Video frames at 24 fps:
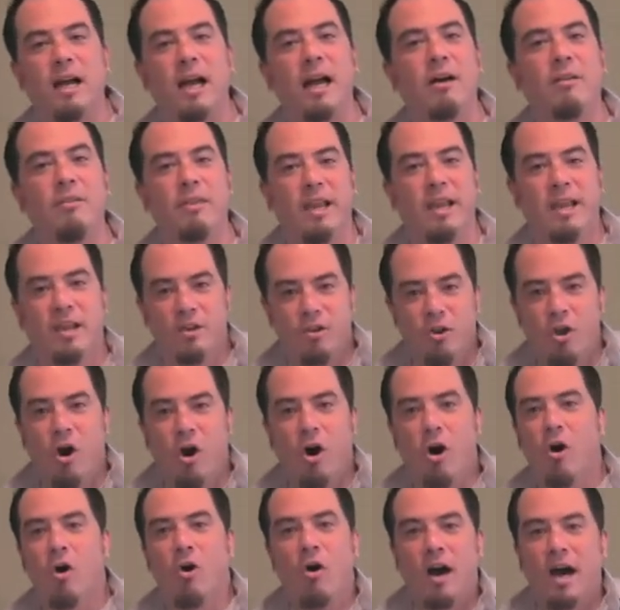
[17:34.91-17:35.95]
how they
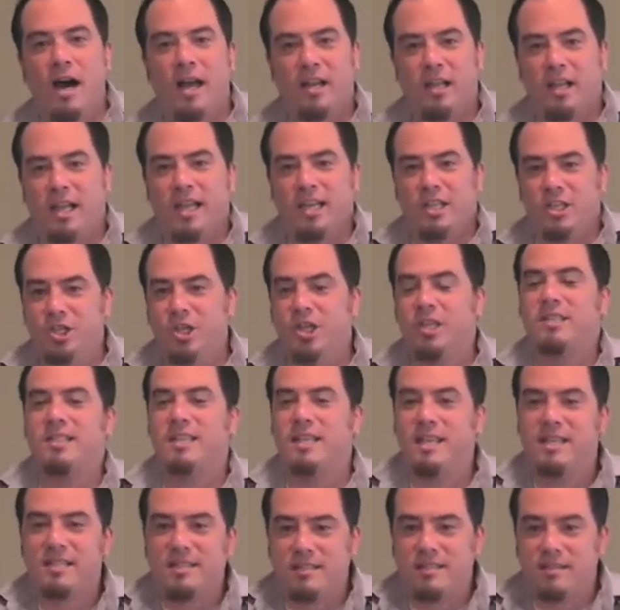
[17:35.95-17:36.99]
know how to
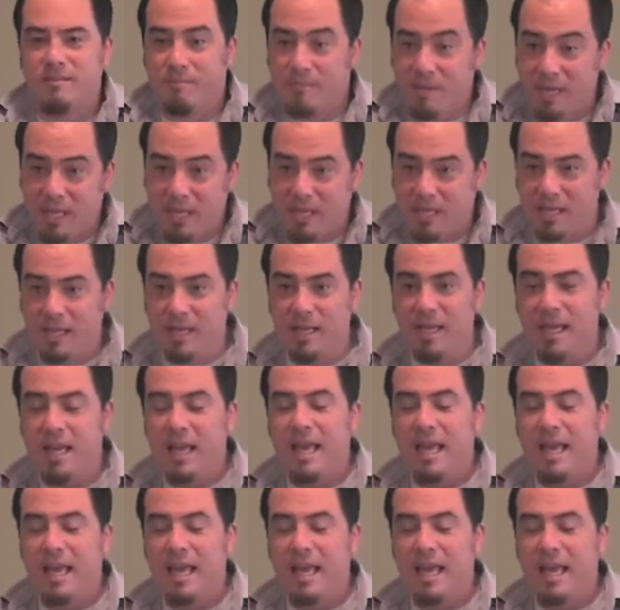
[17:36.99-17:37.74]
just get to me.